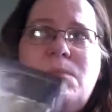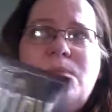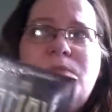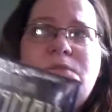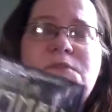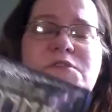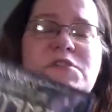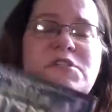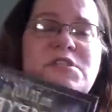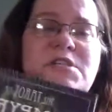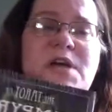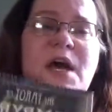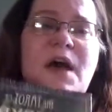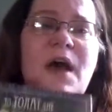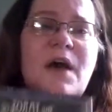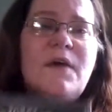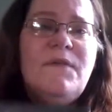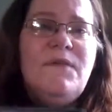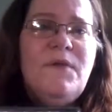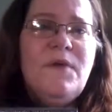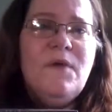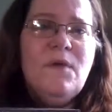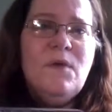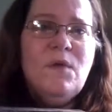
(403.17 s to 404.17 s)
Just like I
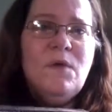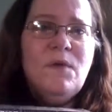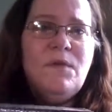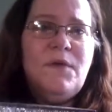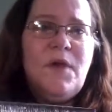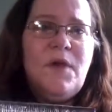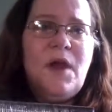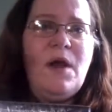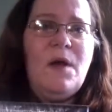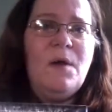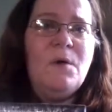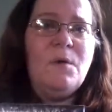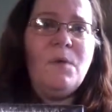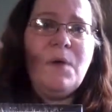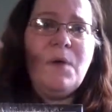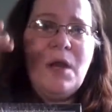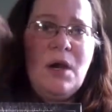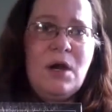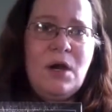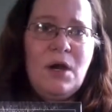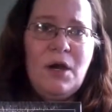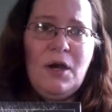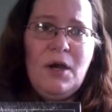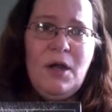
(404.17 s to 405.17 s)
feel tarot
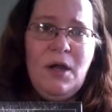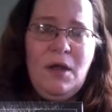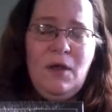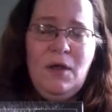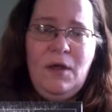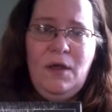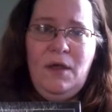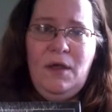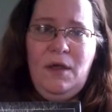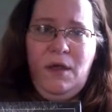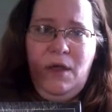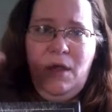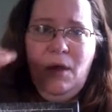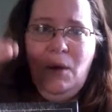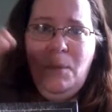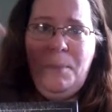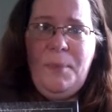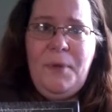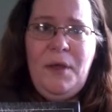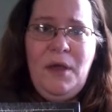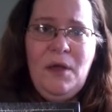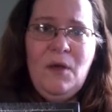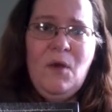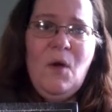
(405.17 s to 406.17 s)
can help
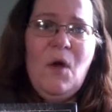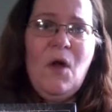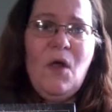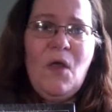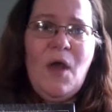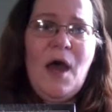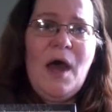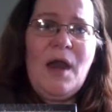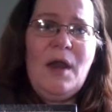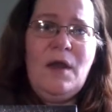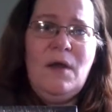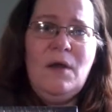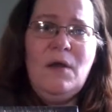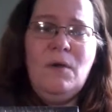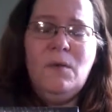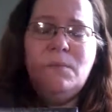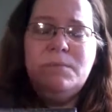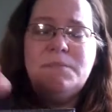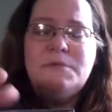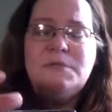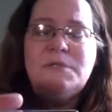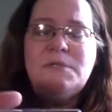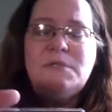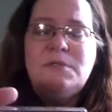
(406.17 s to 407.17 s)
heal a lot of
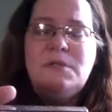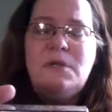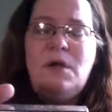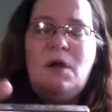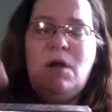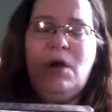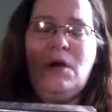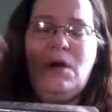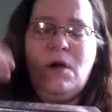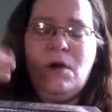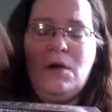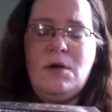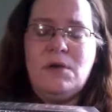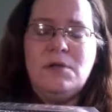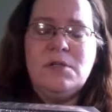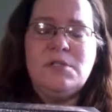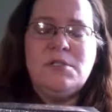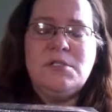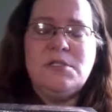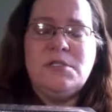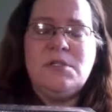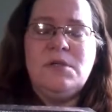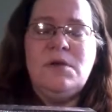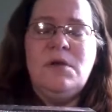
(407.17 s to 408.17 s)
helps. Yeah, it
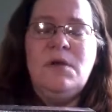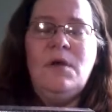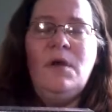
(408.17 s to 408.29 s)
hurts.